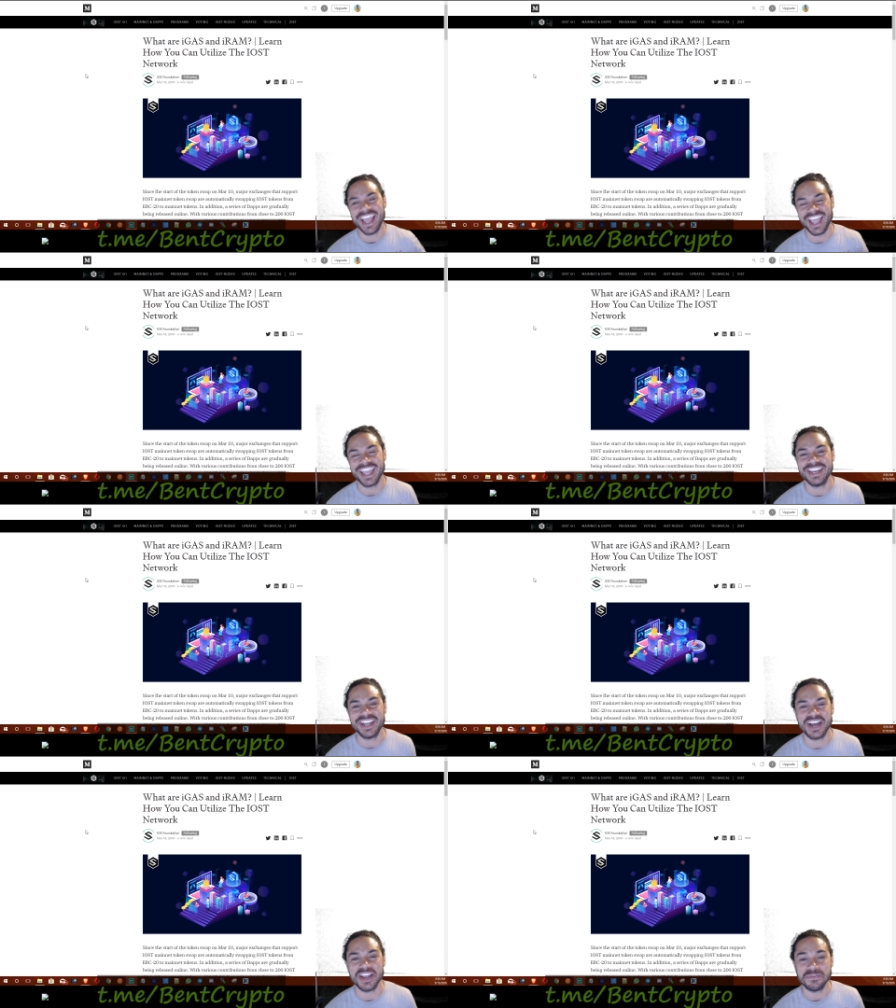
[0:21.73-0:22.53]
and
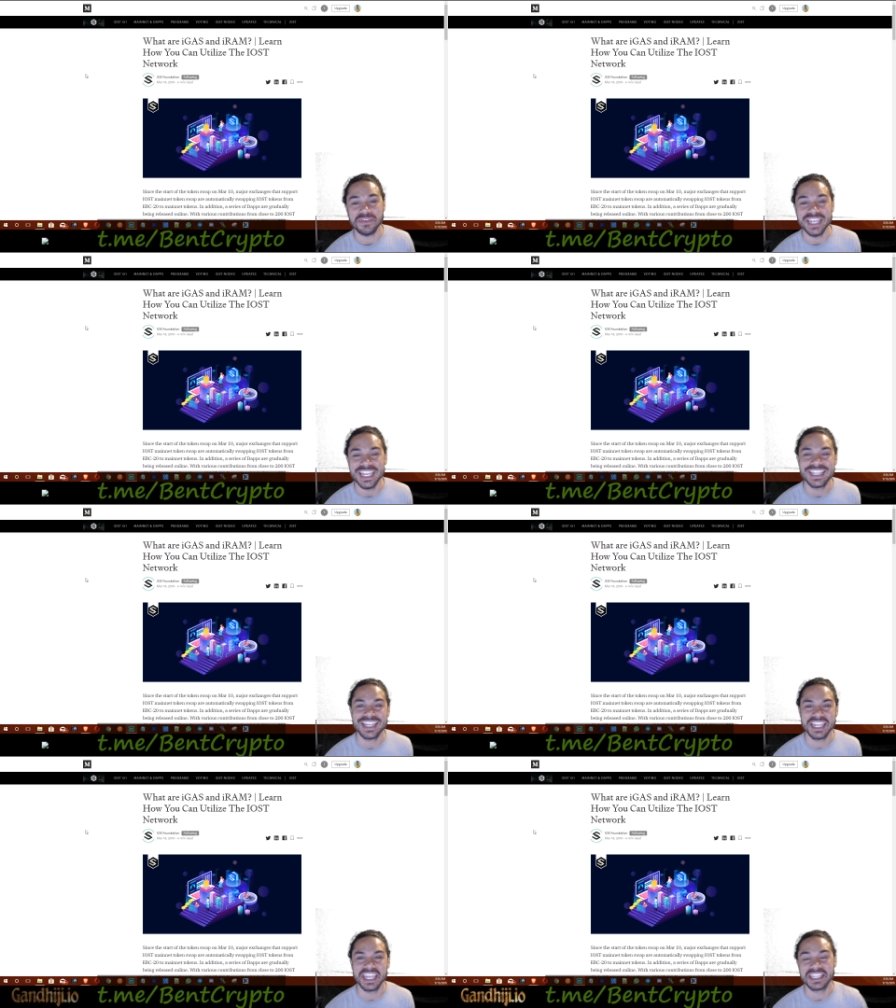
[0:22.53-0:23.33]
uh, if you need the
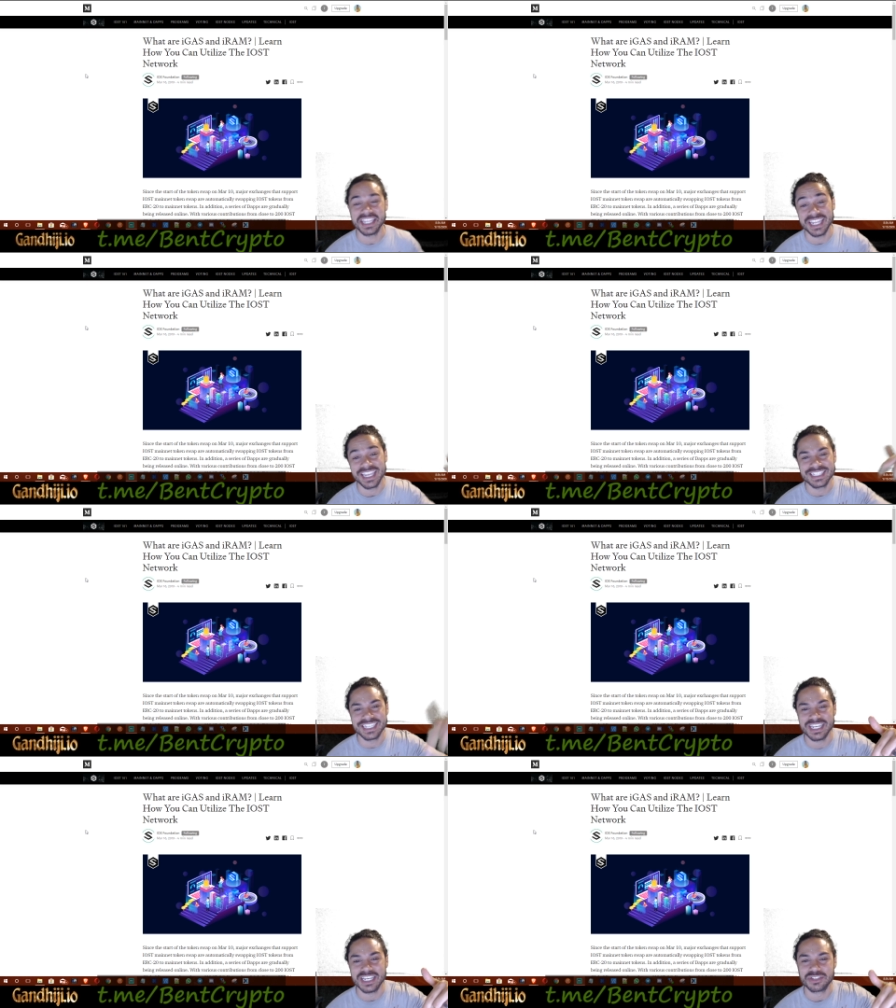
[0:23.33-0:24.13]
link, the link is
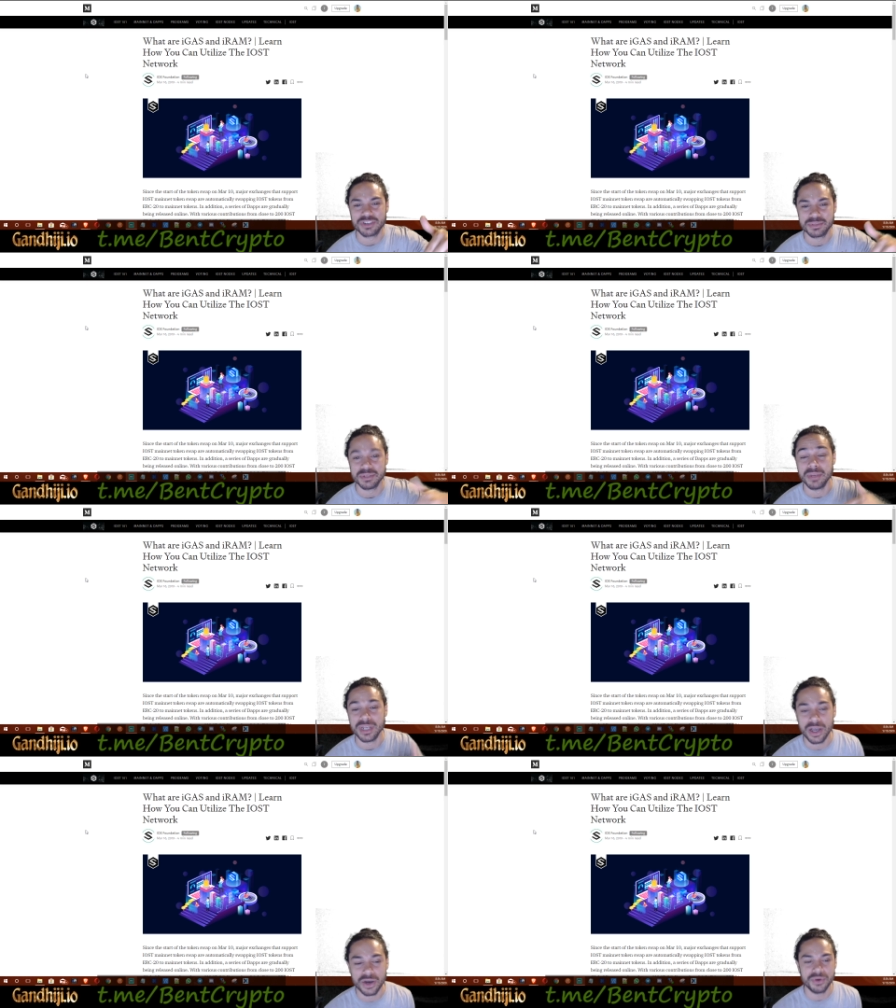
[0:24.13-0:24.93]
in the description
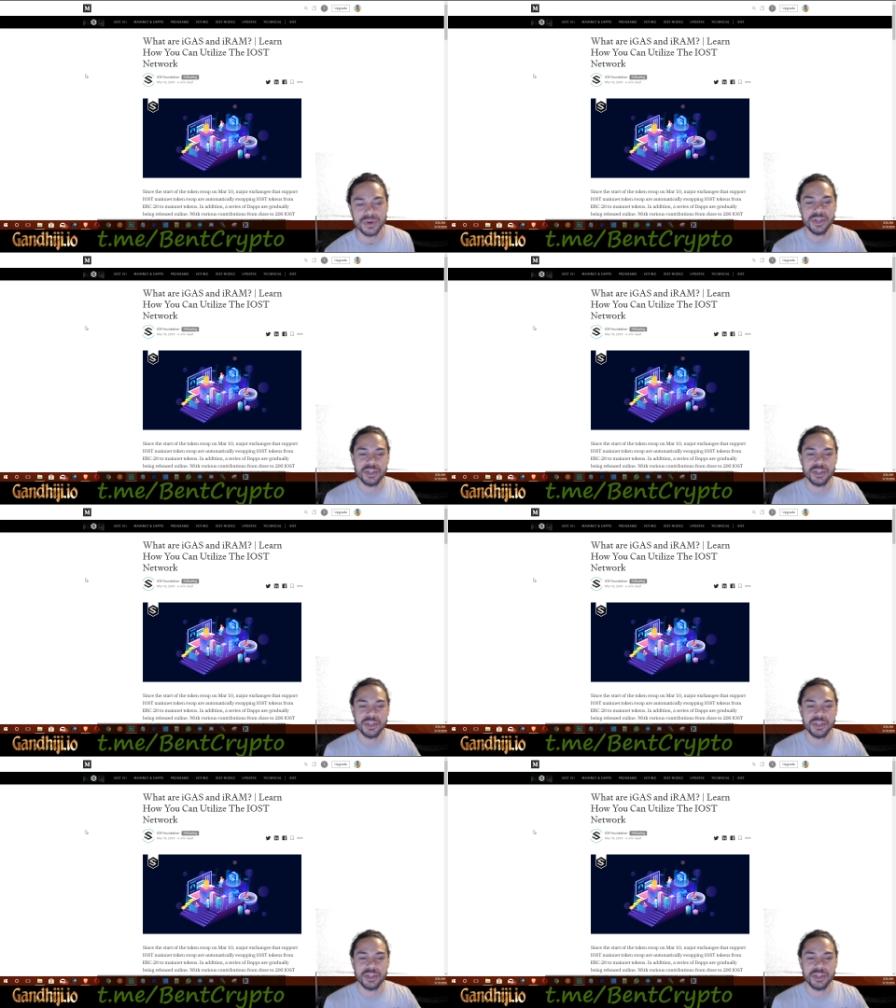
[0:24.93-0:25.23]
below